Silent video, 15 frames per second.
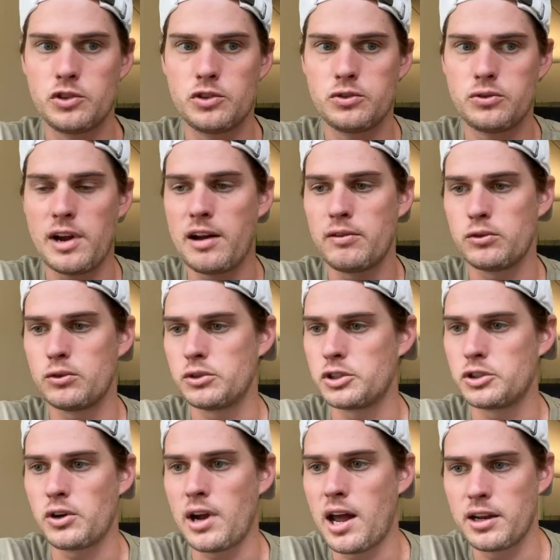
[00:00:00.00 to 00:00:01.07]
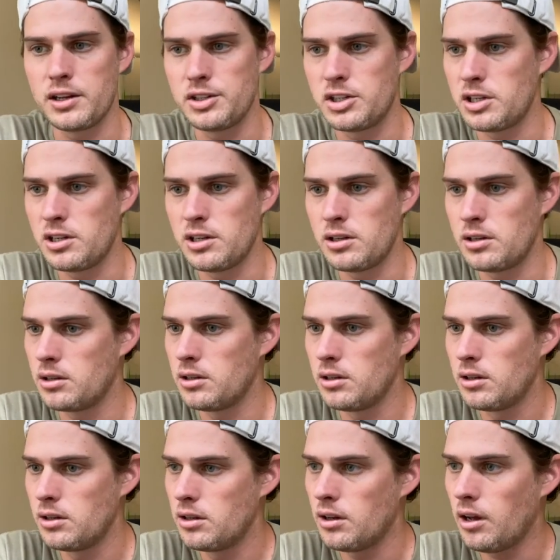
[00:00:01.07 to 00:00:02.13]
travel strategy,
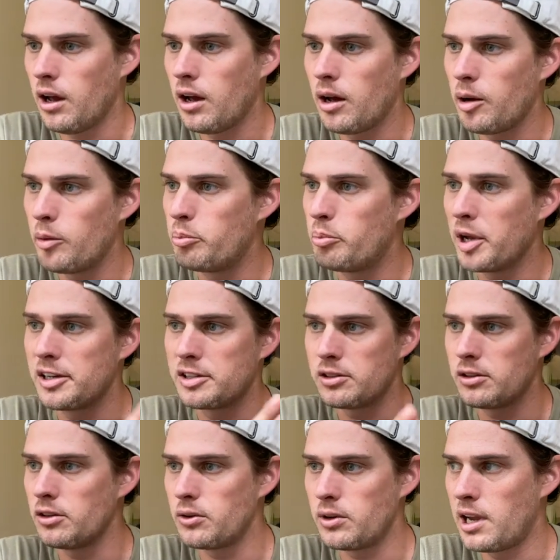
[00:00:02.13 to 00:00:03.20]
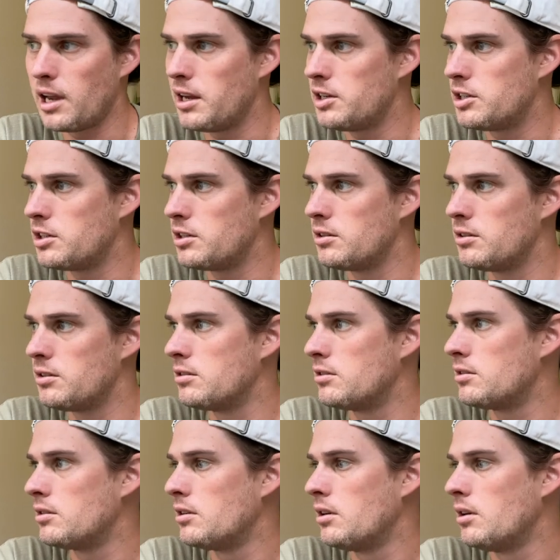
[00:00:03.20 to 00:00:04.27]
best
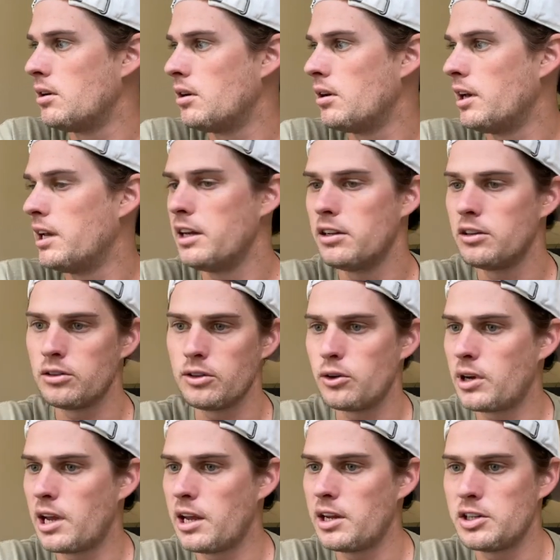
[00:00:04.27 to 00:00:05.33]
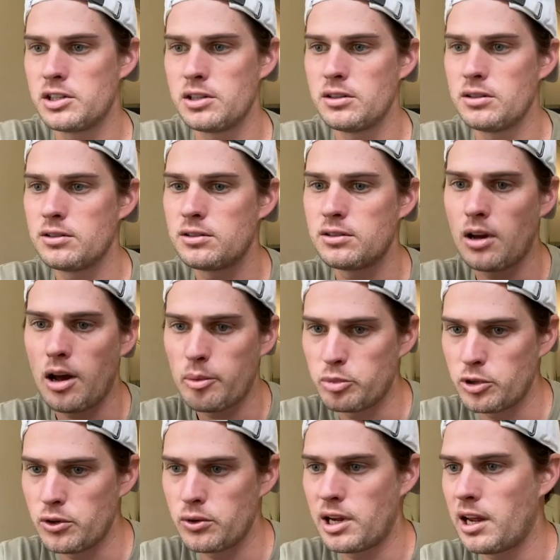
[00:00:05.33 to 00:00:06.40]
locations, hidden locations,
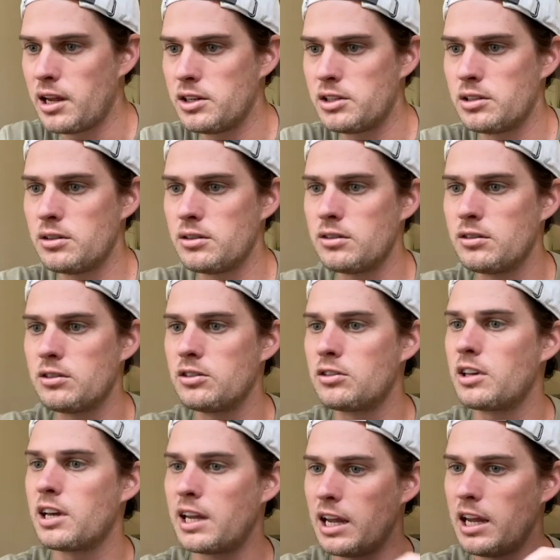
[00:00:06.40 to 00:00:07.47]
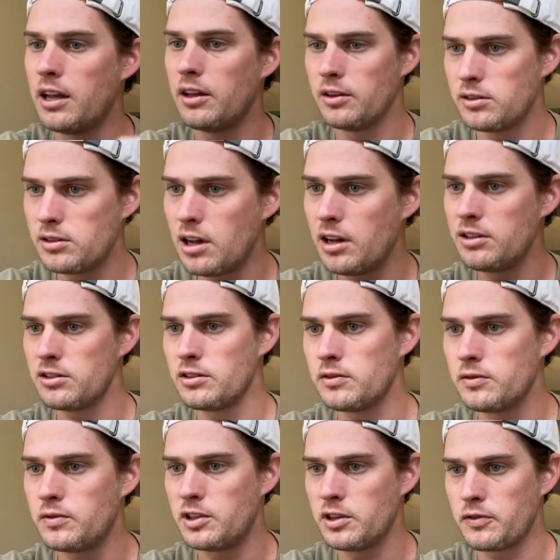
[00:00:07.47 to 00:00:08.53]
top locations, just like tons
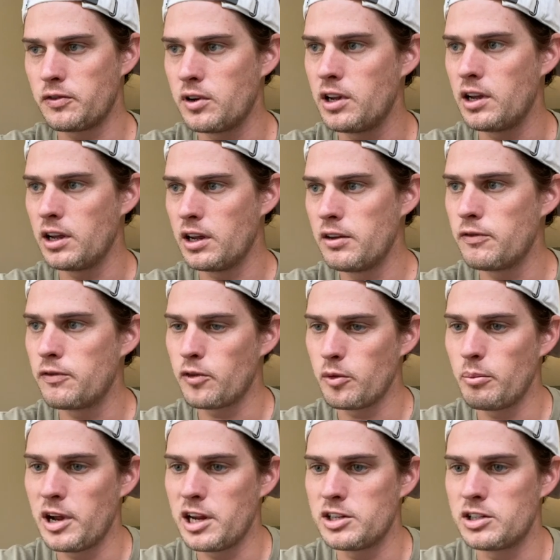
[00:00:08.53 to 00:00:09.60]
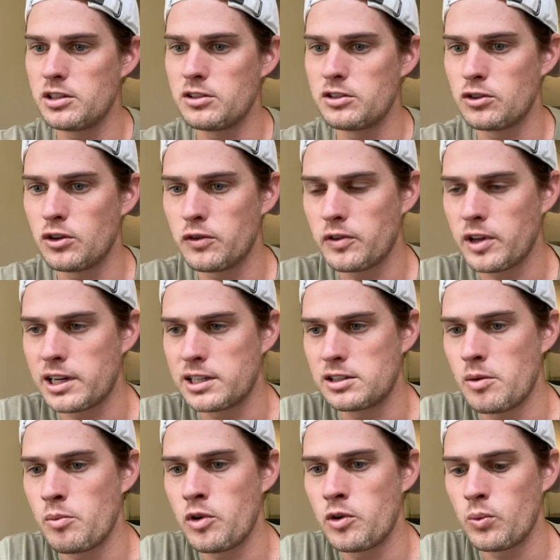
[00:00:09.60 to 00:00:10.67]
of different information. So if like
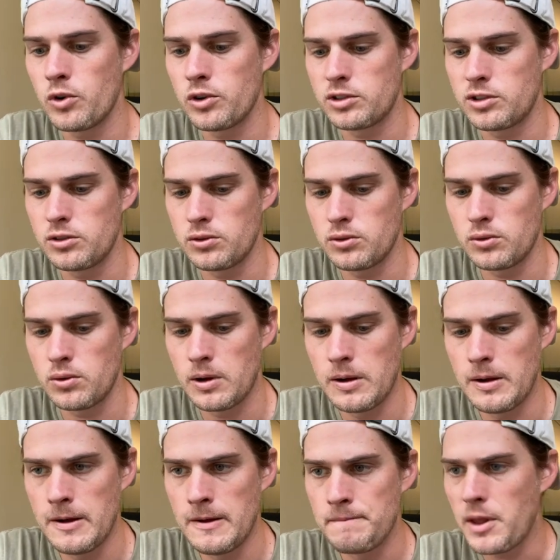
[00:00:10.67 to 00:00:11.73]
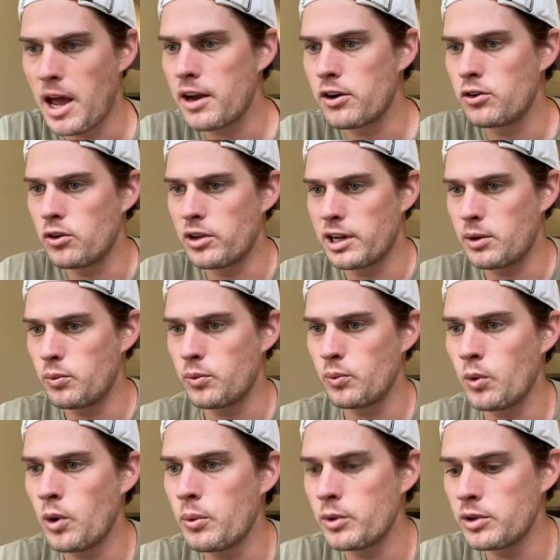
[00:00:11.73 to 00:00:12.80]
someone were to, I don't know, like
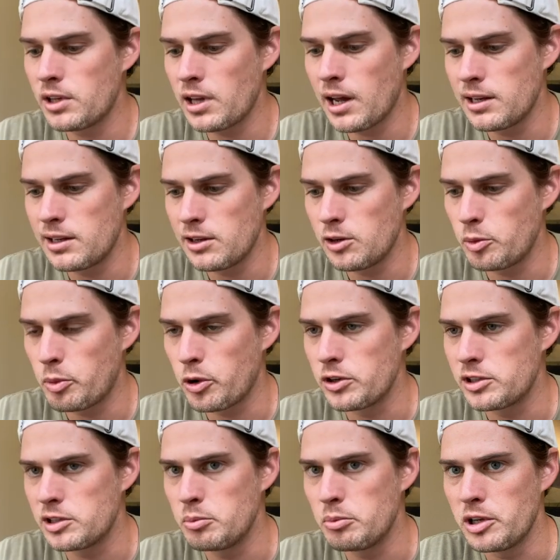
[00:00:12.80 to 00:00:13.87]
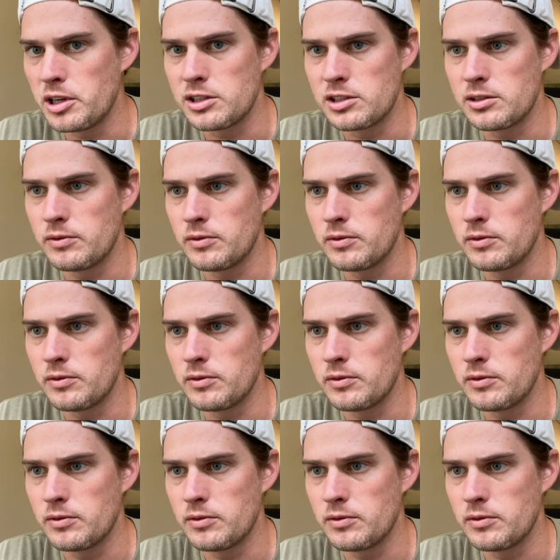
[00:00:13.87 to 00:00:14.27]
what would the ideal person be?